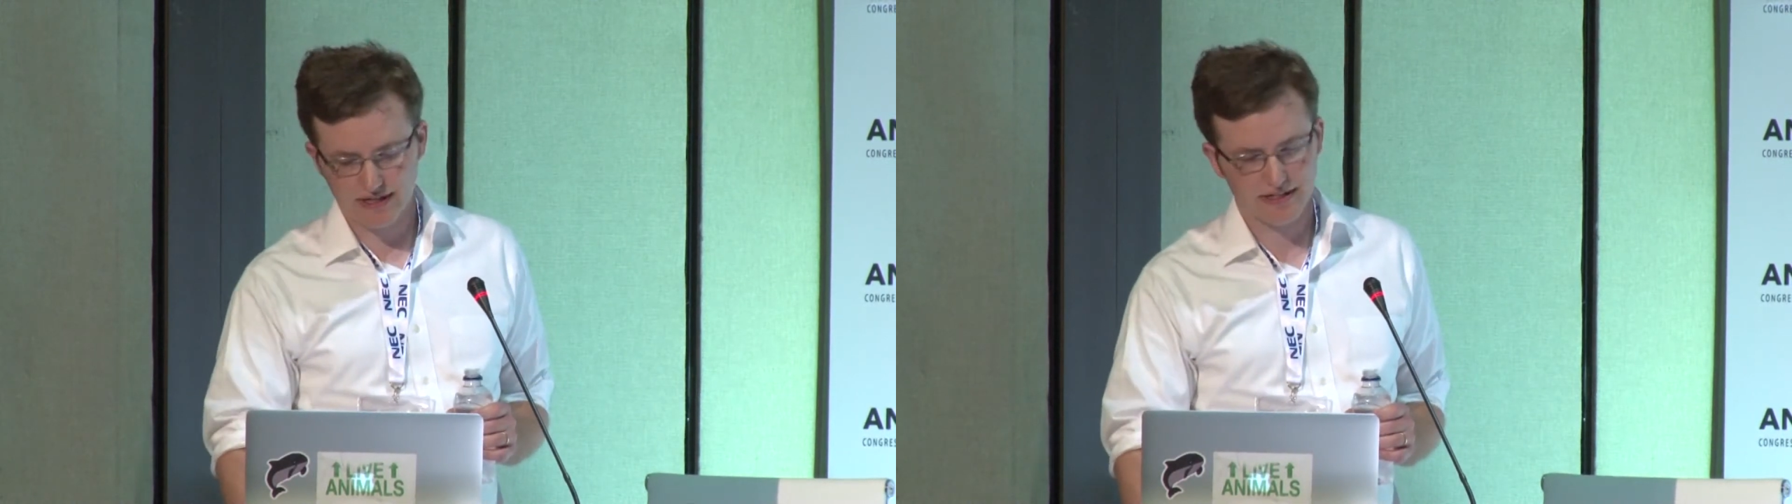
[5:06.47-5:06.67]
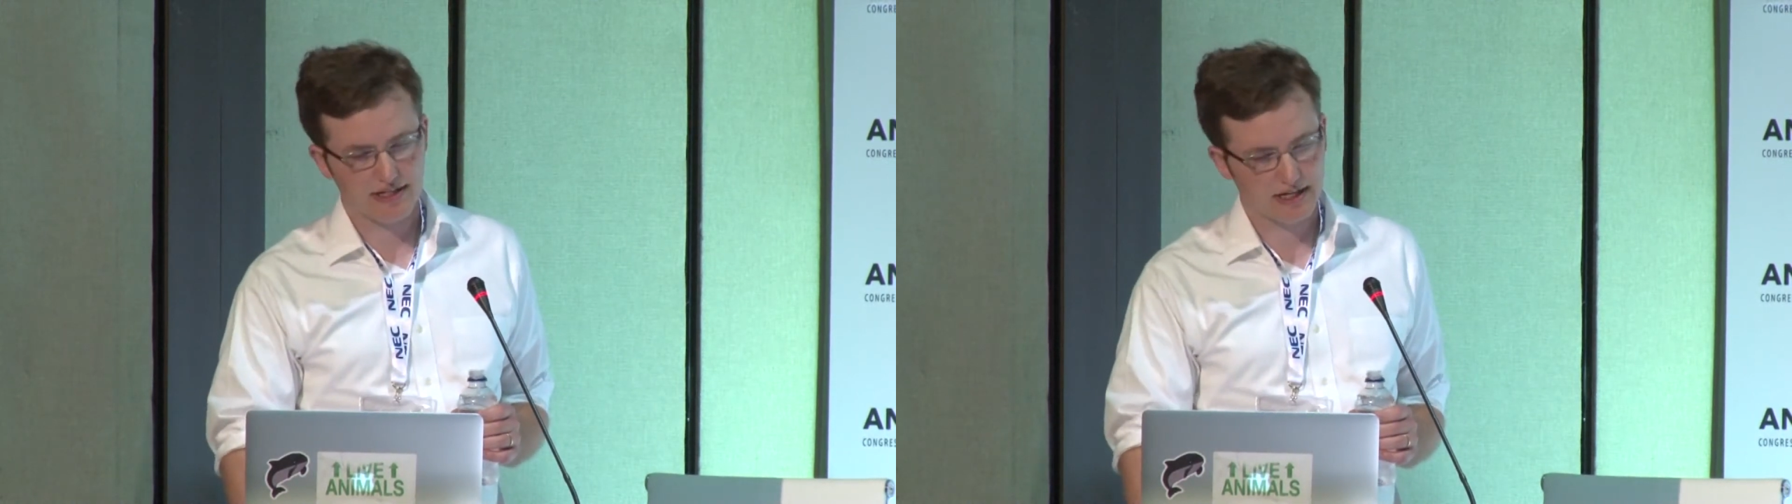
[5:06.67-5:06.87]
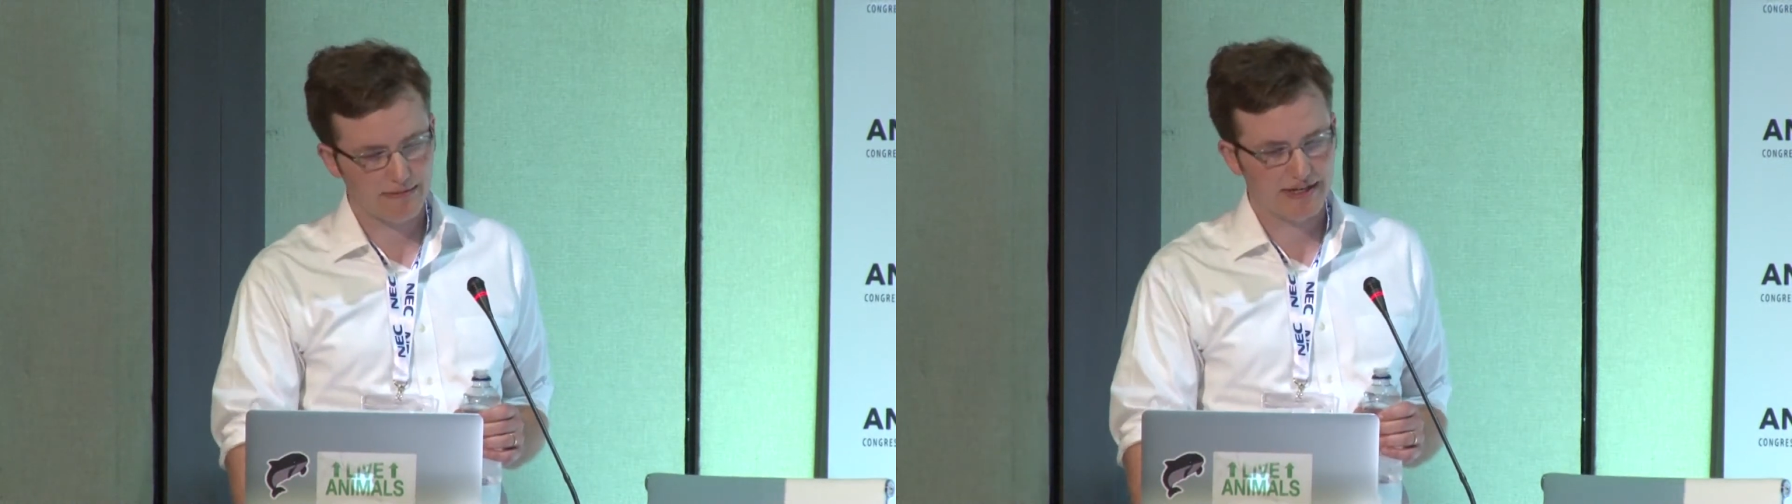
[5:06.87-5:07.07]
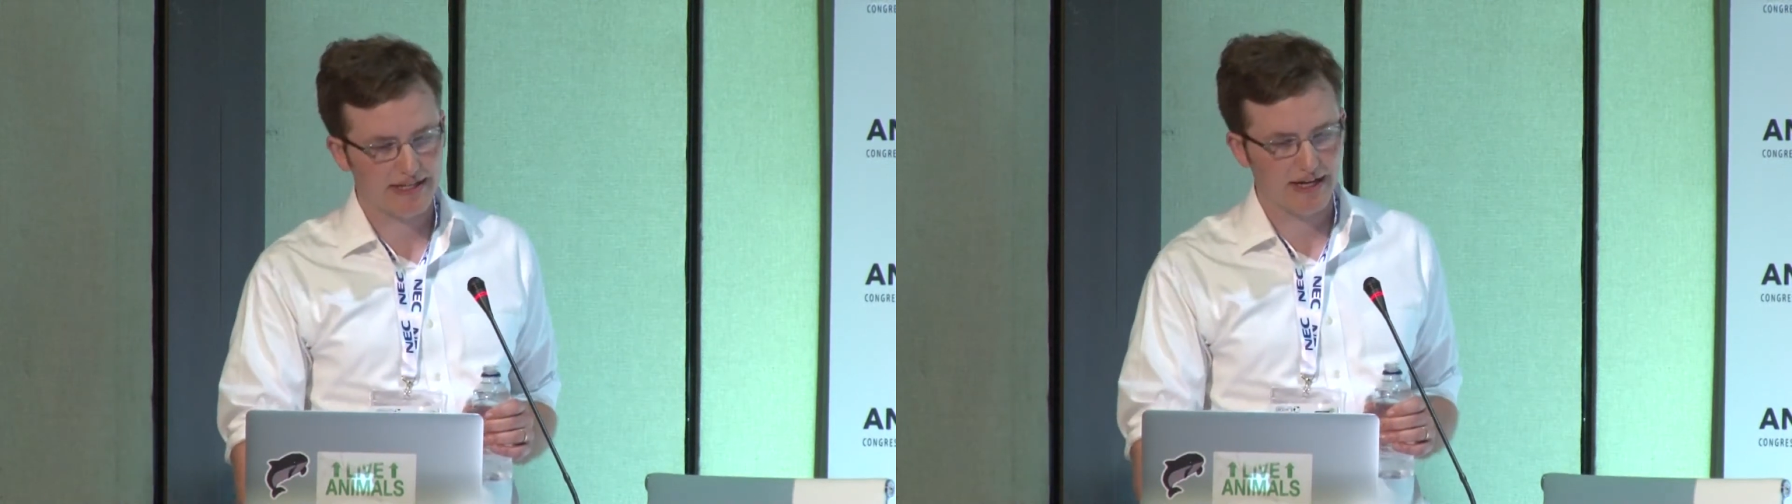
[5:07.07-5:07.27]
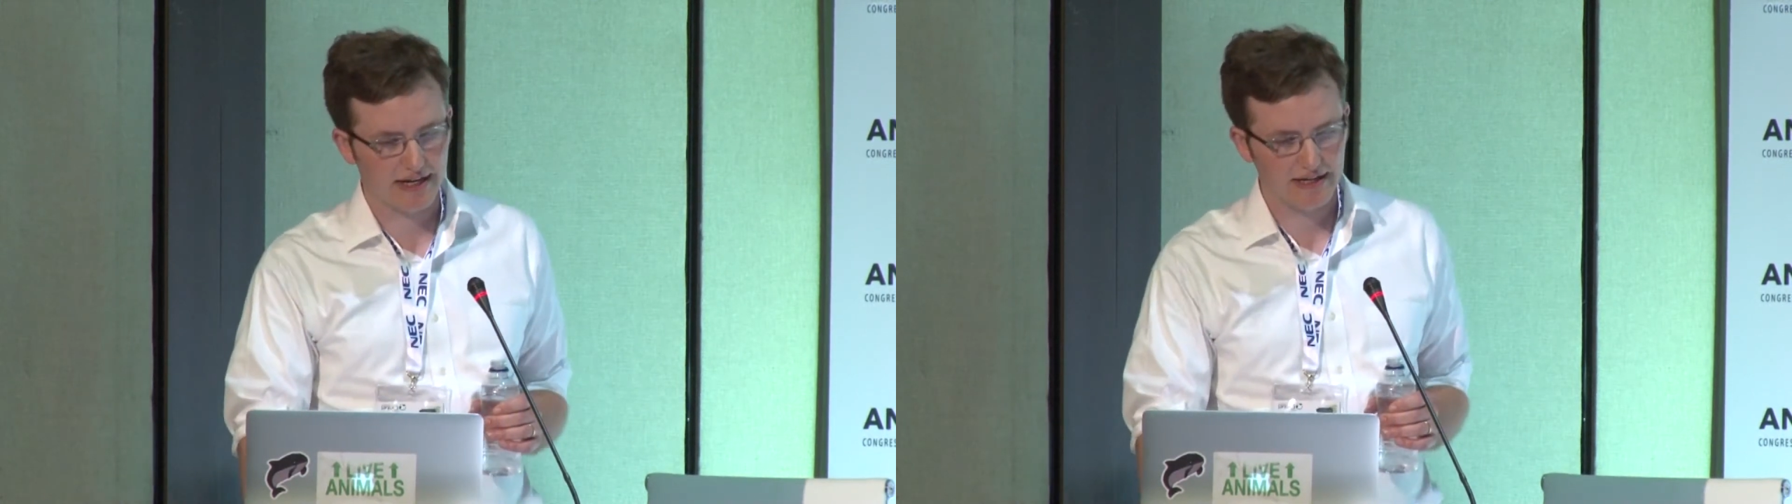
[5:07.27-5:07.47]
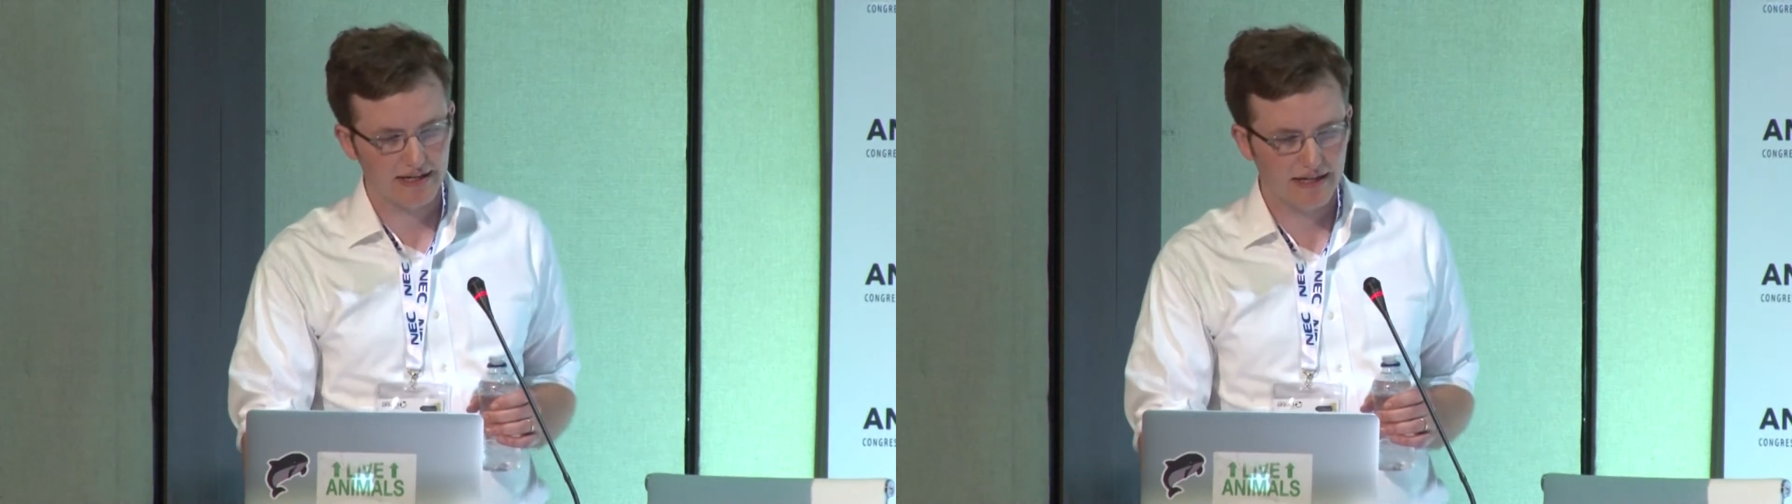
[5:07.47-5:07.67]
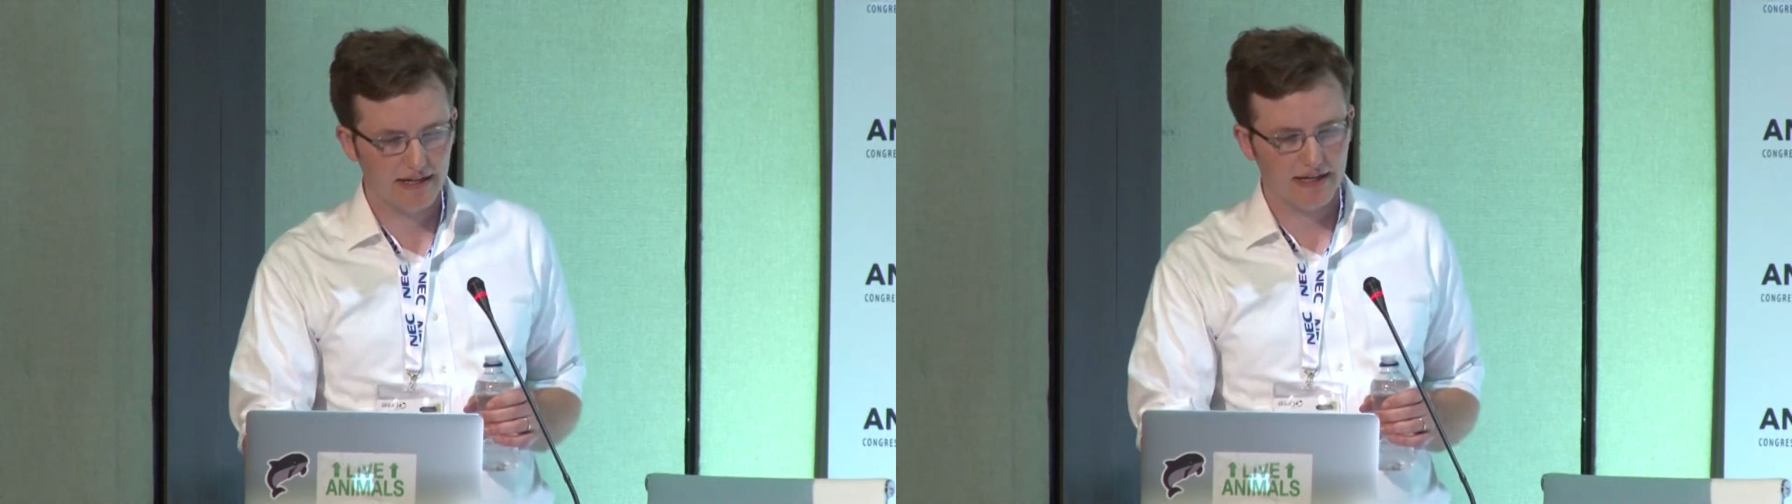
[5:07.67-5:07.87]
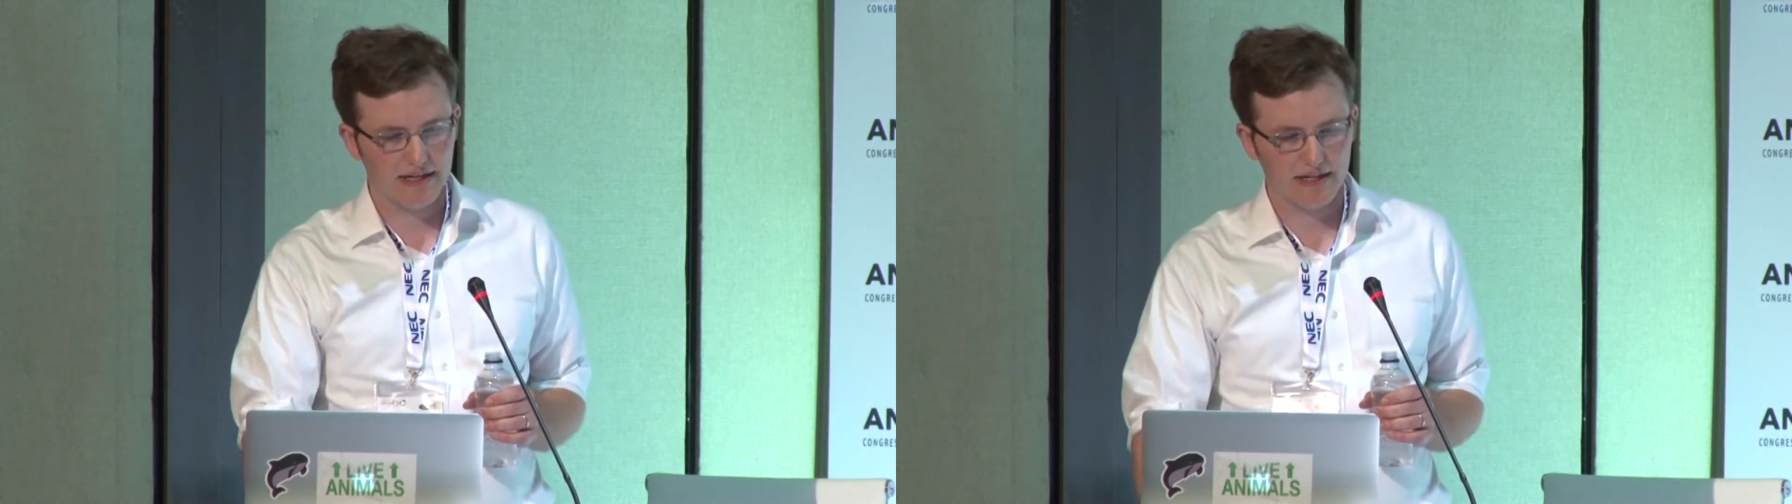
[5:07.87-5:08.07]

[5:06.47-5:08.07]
I'll talk about that in